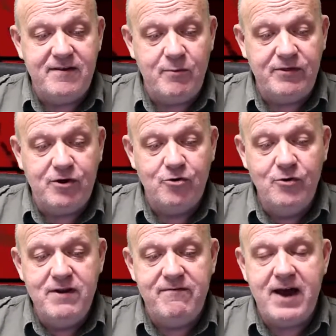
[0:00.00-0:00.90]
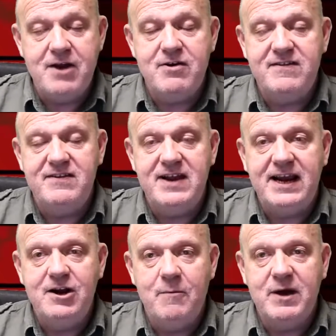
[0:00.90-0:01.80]
that with coronavirus and
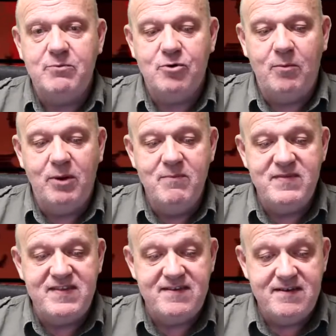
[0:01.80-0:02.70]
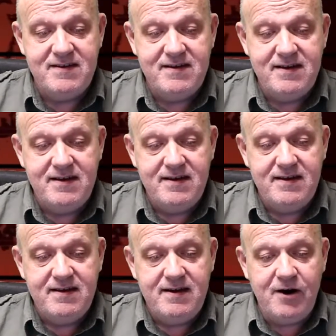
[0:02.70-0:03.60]
economic problems,
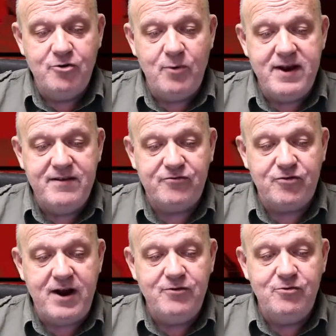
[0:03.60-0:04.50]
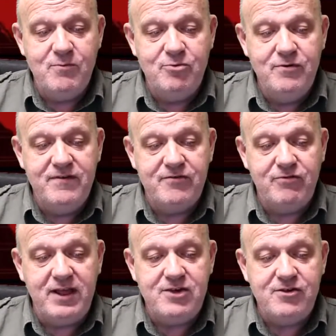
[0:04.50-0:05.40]
Erdogan is trying to improve his
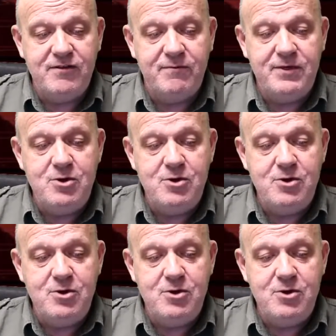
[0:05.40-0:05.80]
relations with the